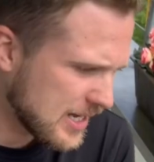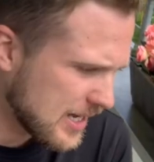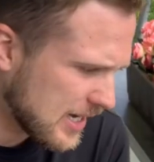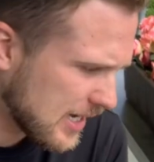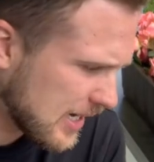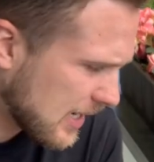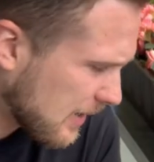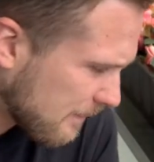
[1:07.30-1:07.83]

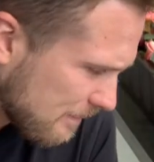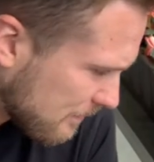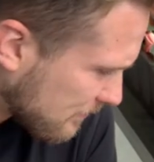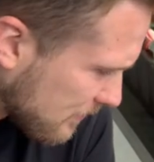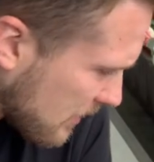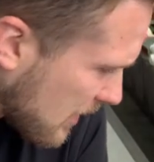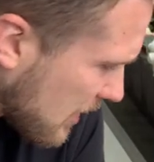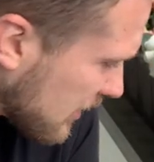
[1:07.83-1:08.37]
uh,
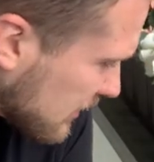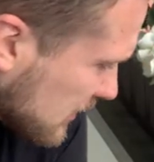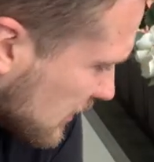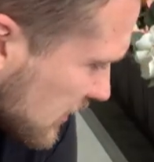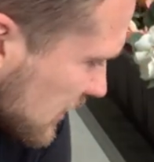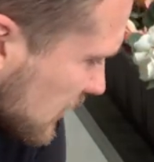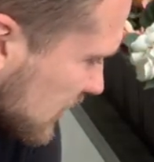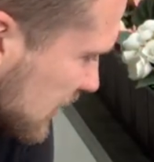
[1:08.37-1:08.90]

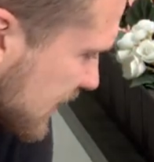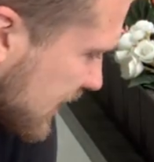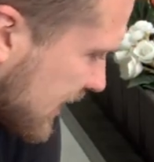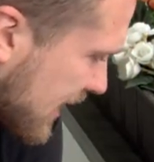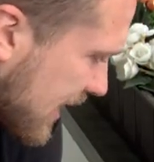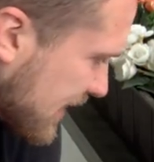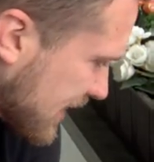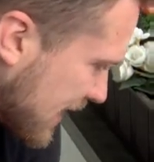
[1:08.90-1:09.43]

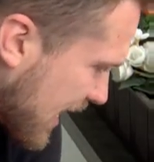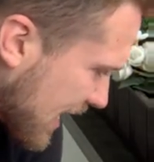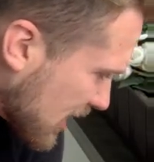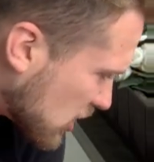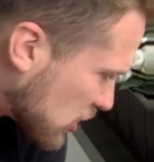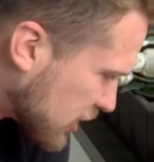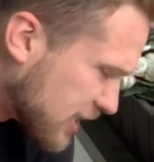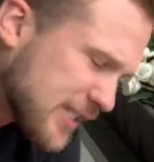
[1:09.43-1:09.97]
the, the
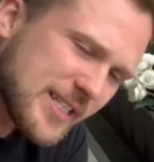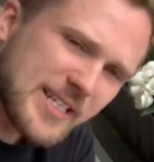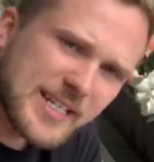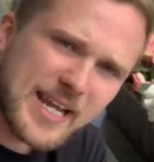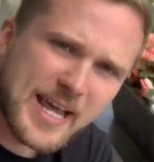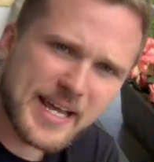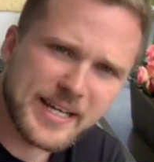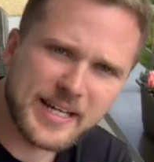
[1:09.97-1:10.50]
energies
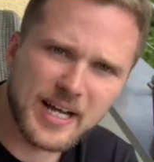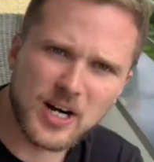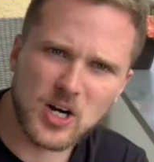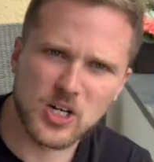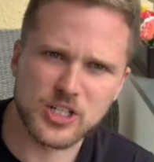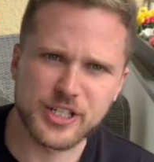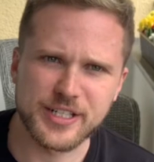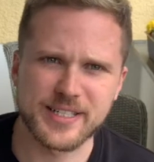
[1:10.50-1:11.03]
today
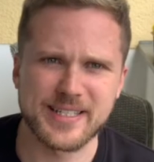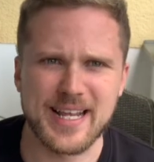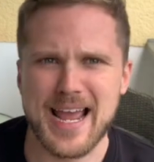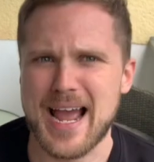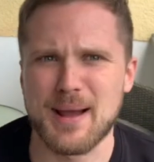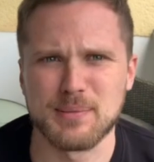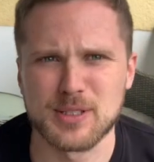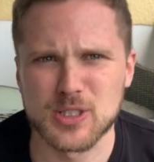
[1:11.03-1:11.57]
are just
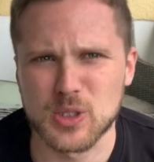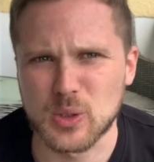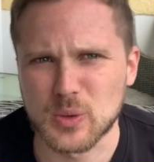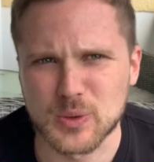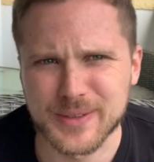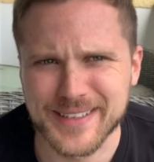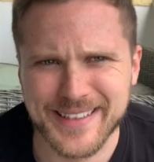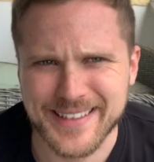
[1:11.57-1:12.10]

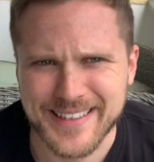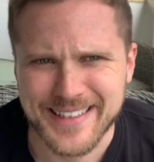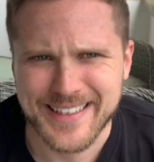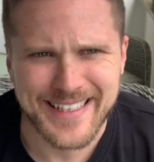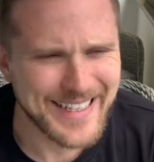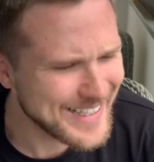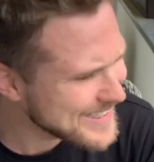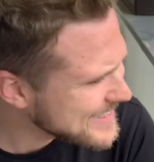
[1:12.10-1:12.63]
absolutely
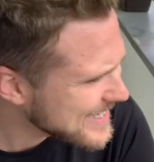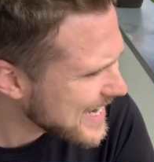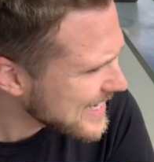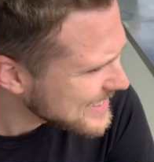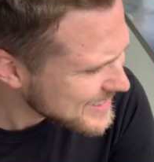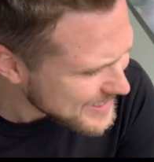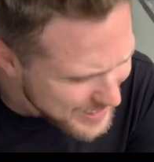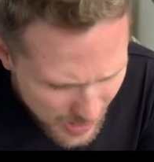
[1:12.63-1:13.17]

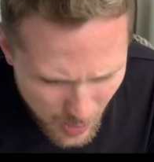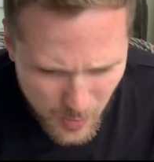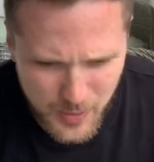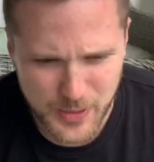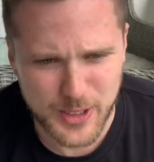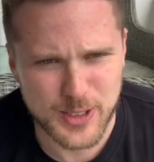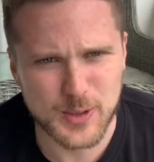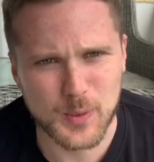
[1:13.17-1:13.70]
intense out
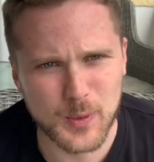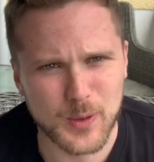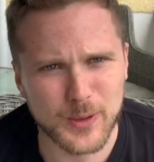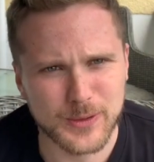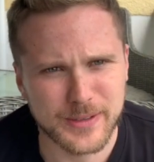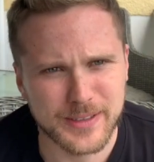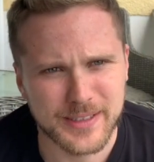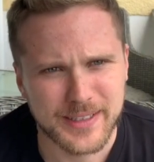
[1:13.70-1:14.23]
of this
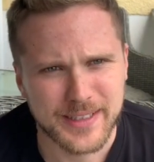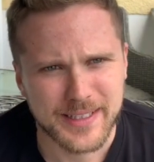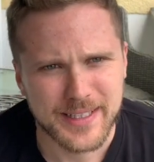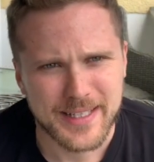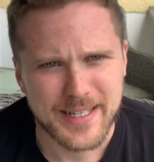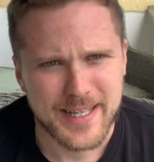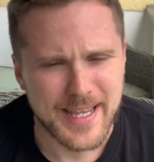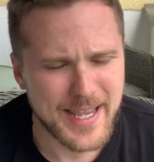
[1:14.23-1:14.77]
world.
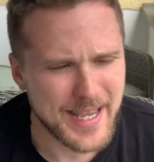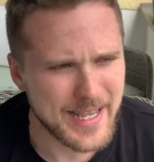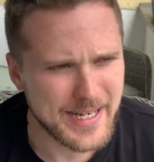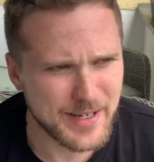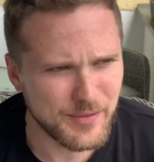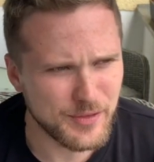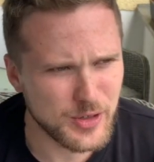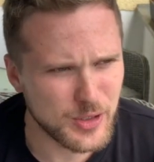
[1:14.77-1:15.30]

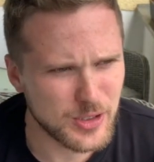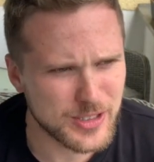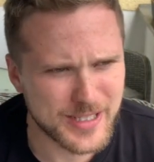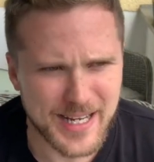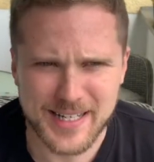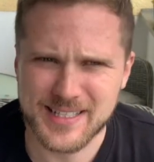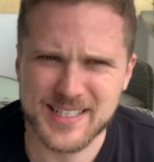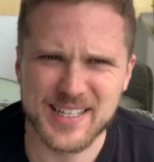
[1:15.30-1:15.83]
And if you're
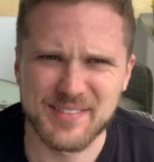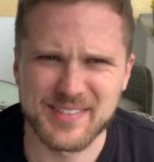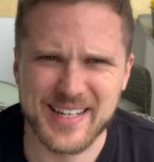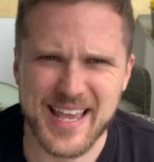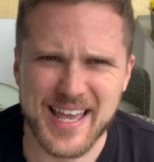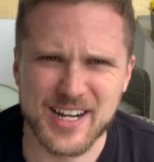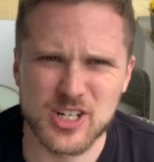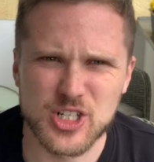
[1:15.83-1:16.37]
sensitive
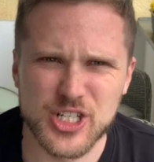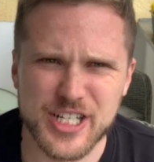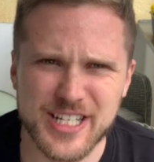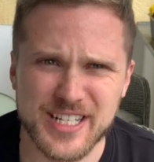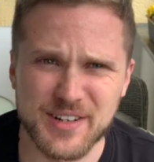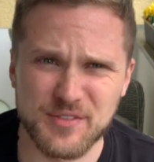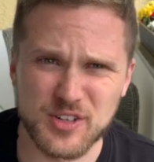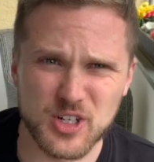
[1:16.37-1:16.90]
to energy
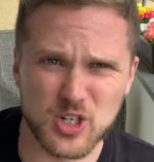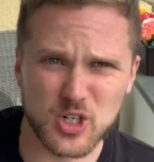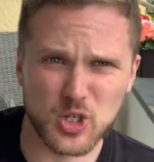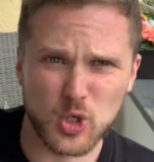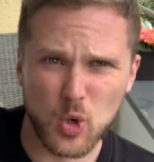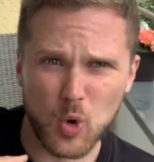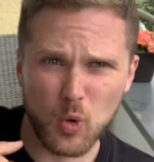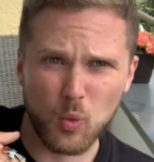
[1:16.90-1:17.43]
and if you're
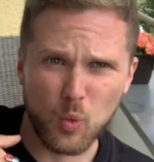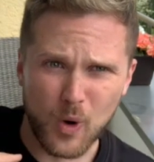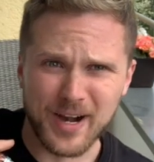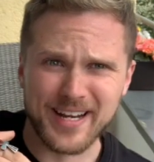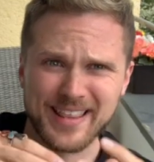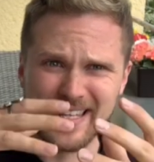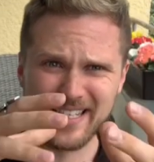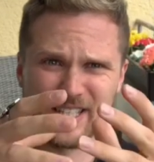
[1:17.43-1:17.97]
one
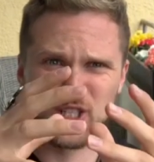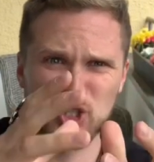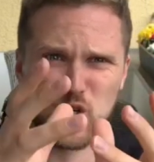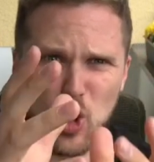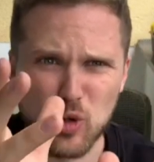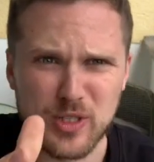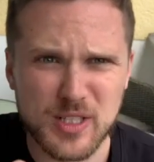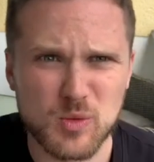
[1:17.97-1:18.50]
of these
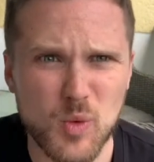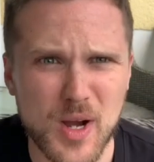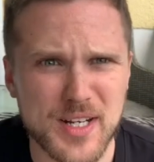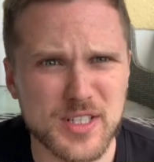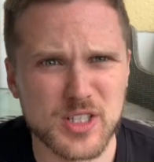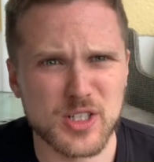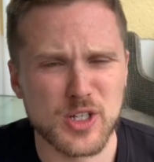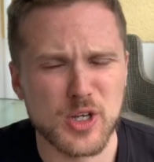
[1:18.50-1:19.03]
chosen
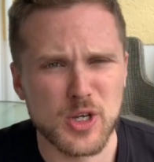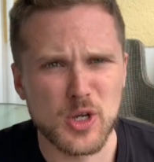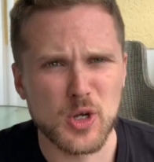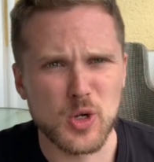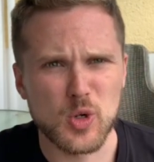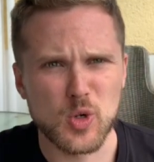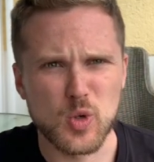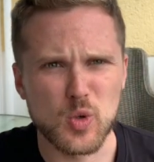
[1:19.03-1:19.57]
ones
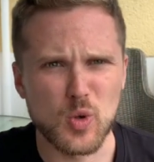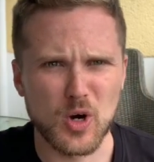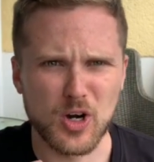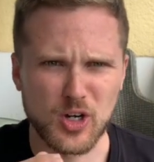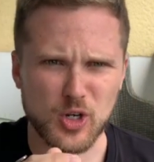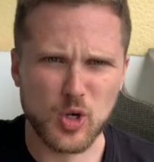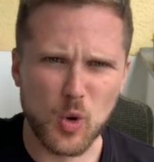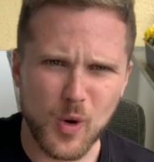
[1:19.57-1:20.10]
who
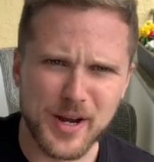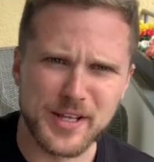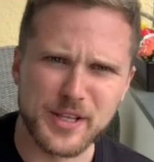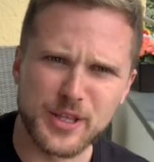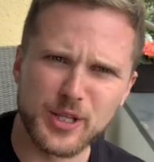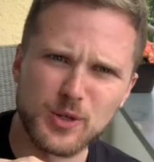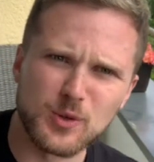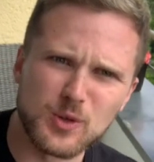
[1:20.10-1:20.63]
are going
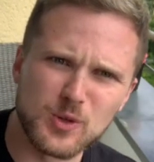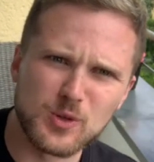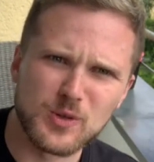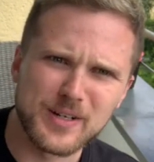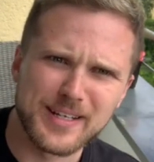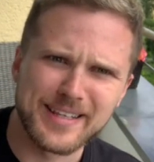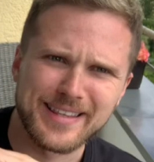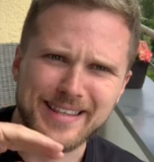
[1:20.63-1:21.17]
through
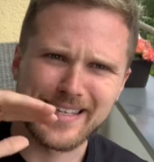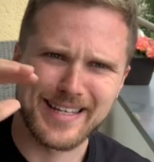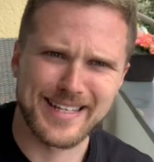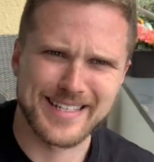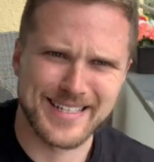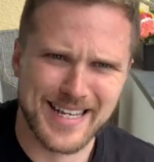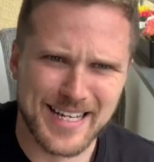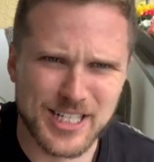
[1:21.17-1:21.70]
the
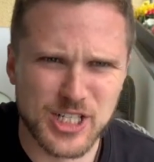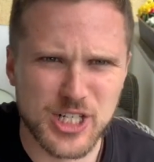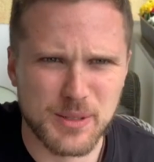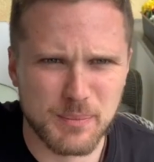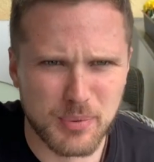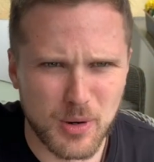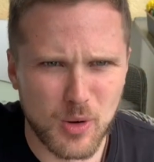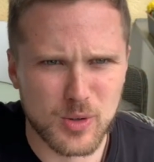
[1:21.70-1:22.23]
ascension
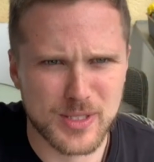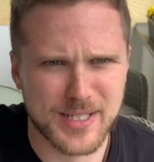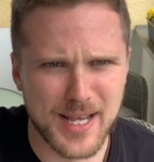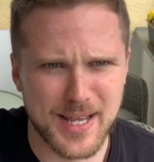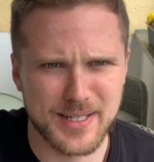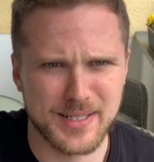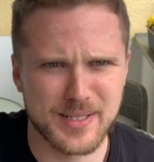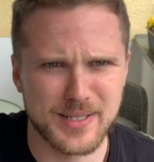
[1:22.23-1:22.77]

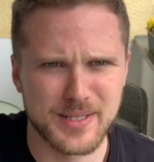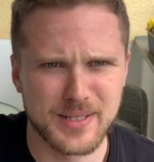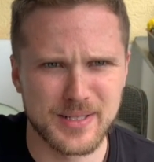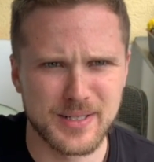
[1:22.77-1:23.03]
process,